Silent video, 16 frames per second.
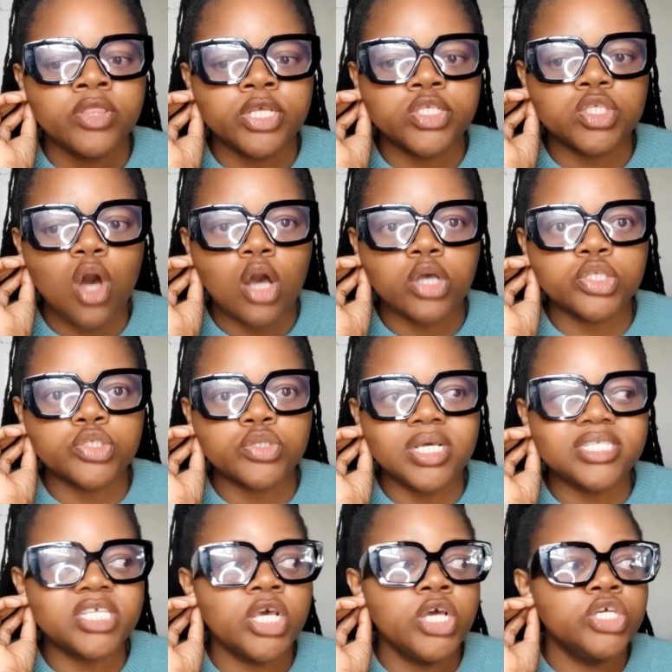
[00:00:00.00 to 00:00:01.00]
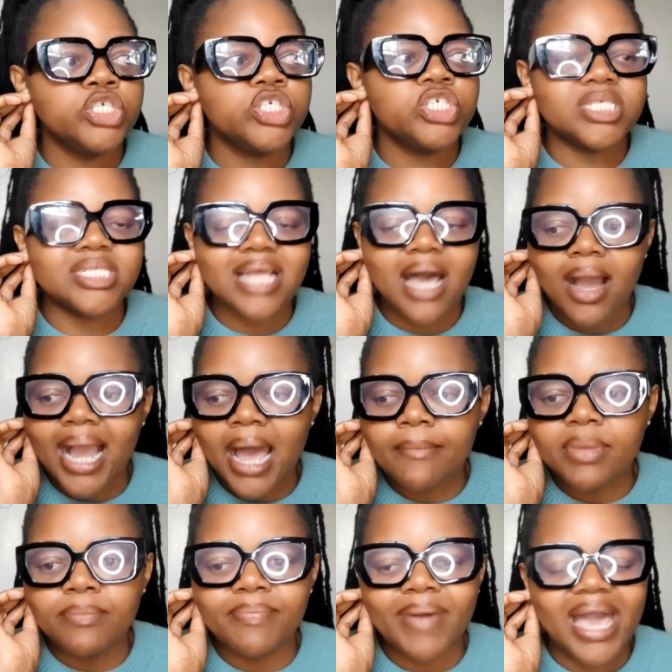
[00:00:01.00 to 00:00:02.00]
the songstress. She's now
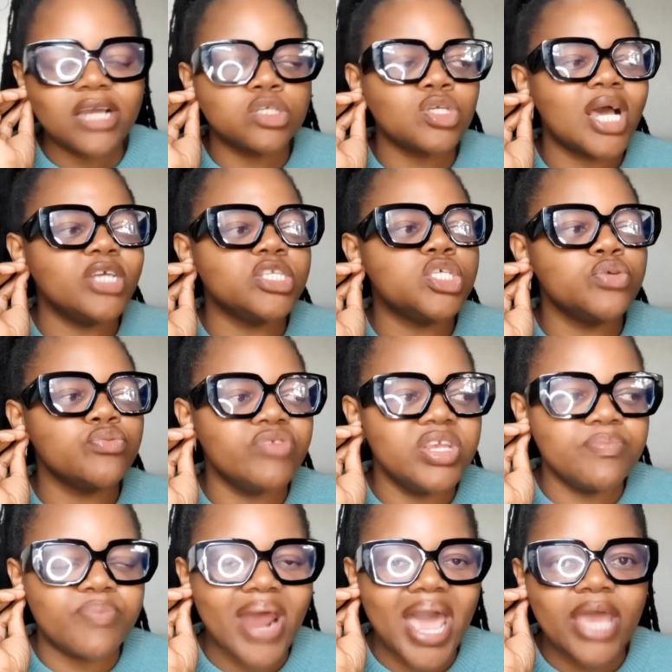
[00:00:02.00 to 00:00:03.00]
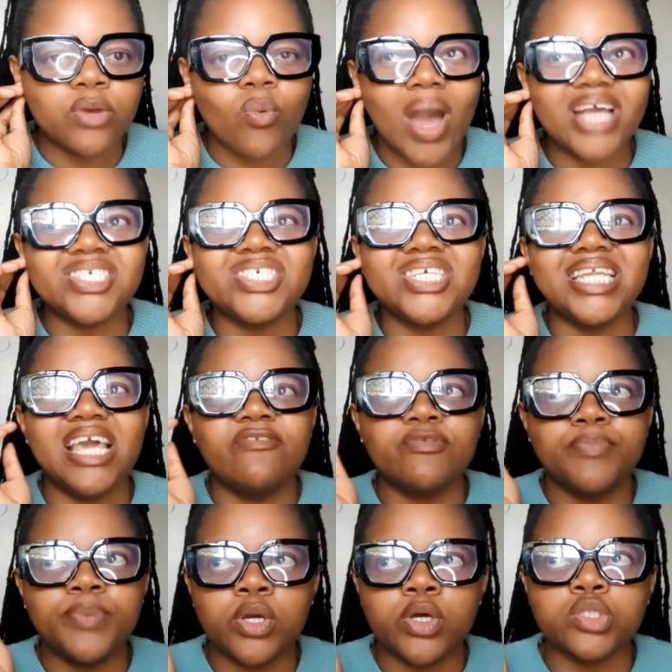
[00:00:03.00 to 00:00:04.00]
coming back trying to rebrand why she
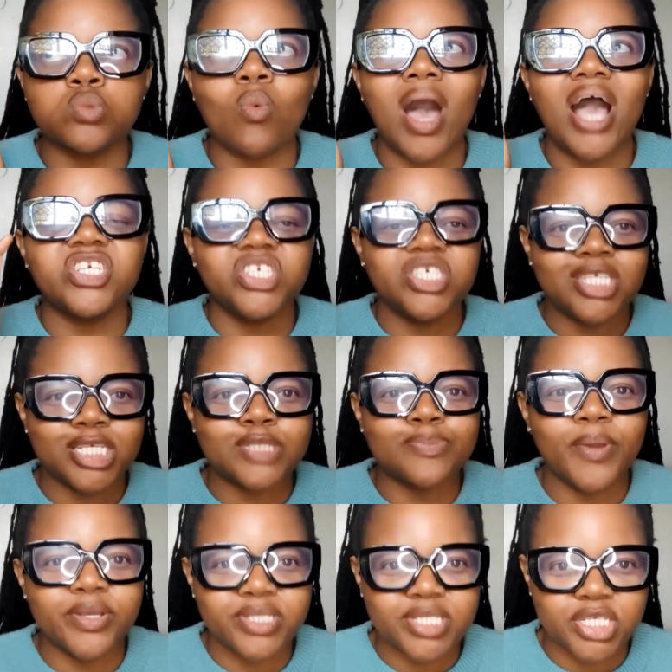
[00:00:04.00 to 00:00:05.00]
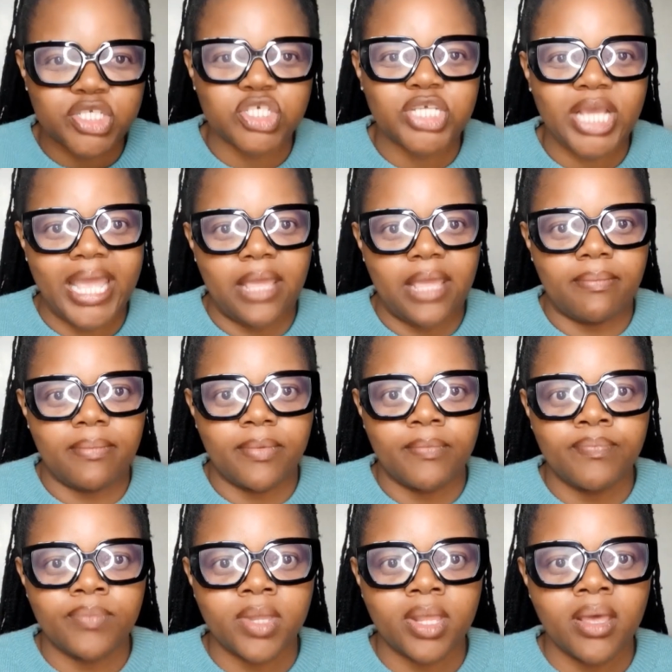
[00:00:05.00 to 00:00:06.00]
left, because why? She's experiencing shame.
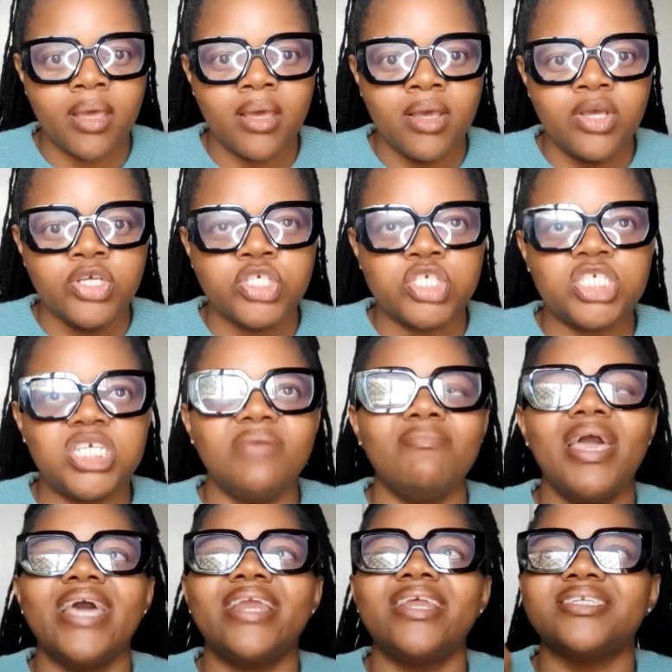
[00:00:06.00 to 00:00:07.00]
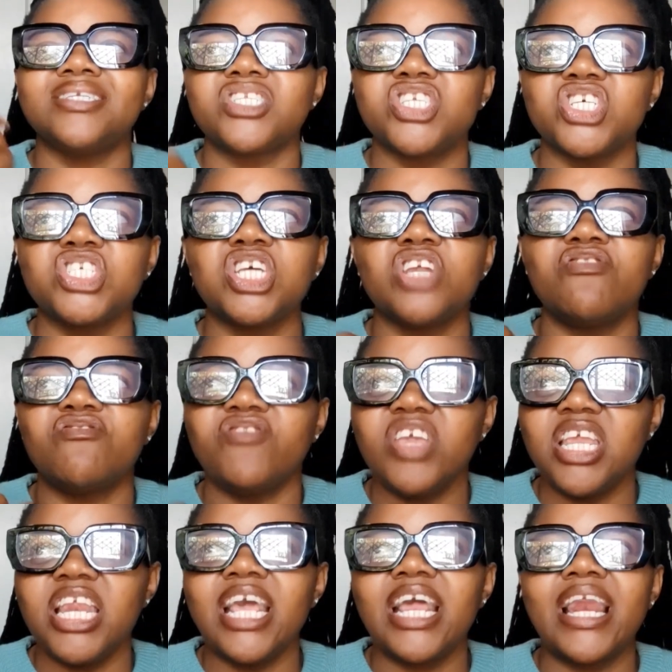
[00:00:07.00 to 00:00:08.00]
She made a decision
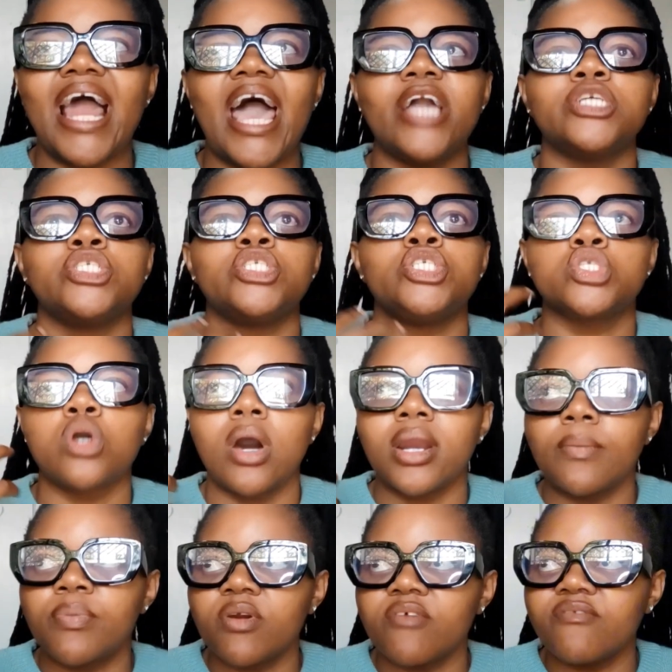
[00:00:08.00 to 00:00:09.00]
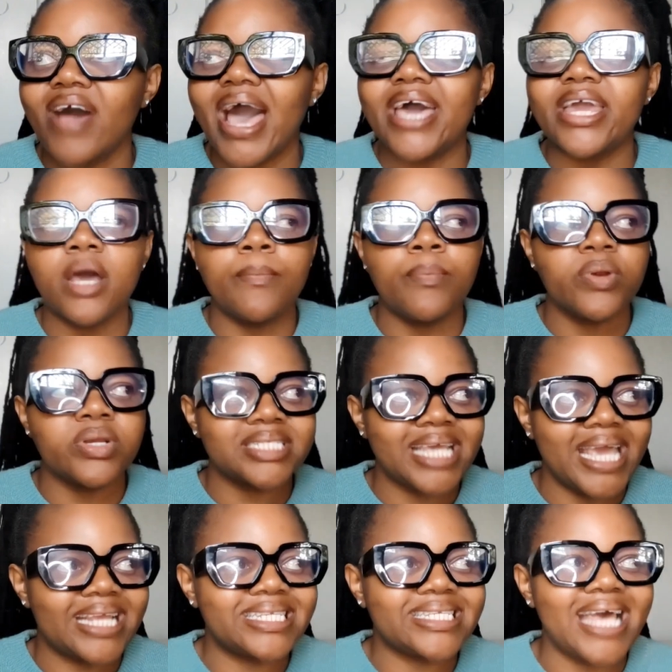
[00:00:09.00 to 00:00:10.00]
feeling like she's got a provider,
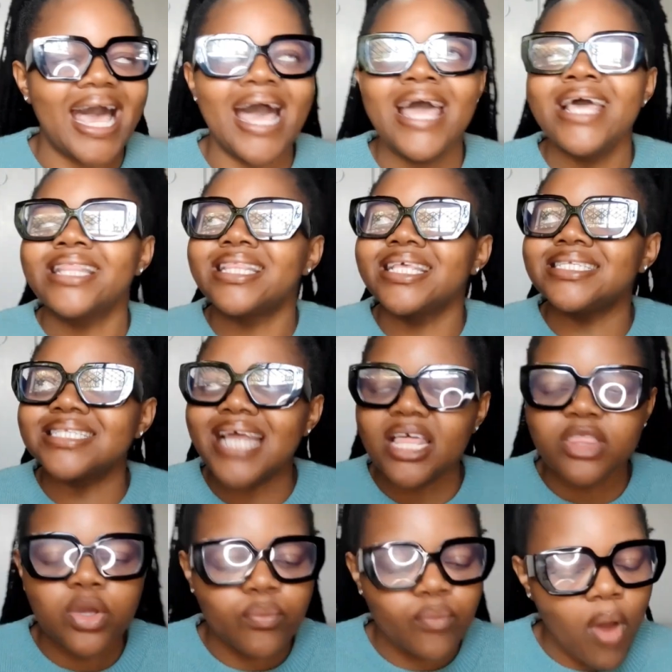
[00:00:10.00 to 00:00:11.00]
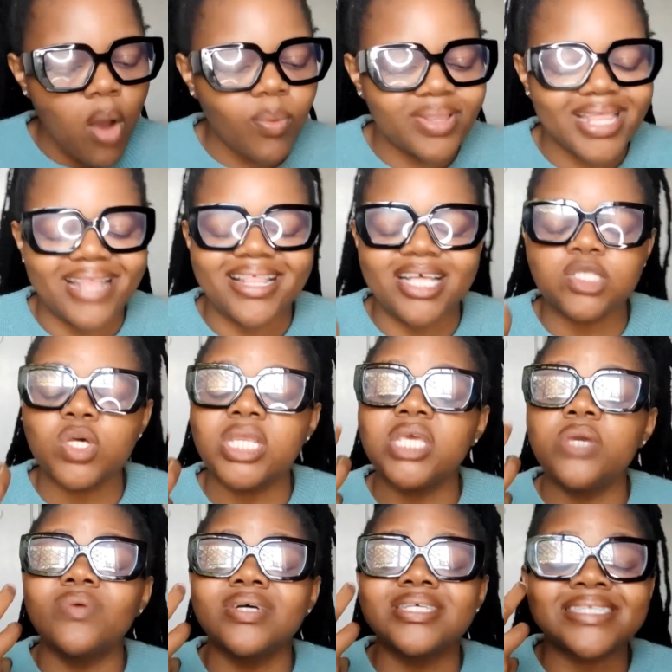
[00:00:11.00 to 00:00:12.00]
protector. There's nothing wrong with that. That's what
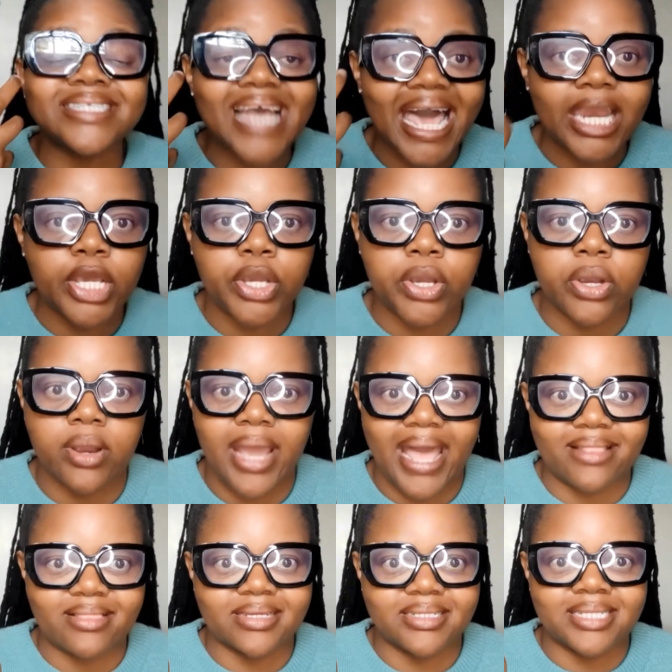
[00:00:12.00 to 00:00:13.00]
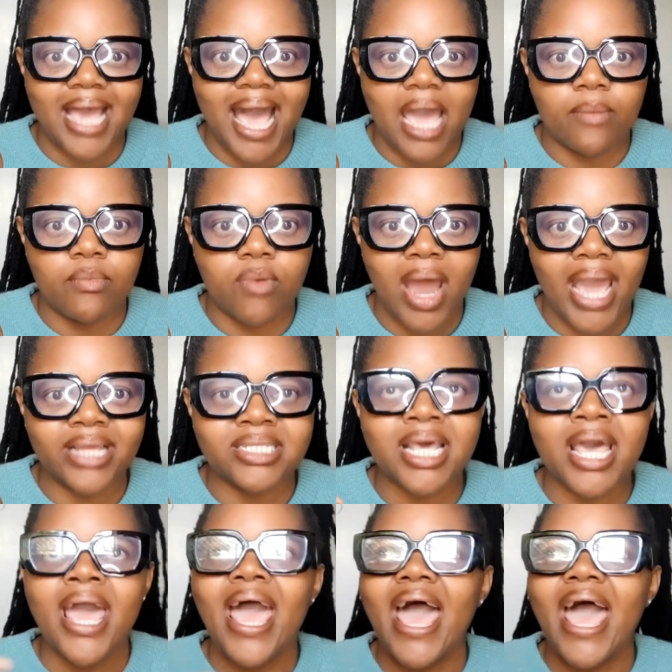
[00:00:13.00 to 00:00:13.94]
he was selling her at the time, right?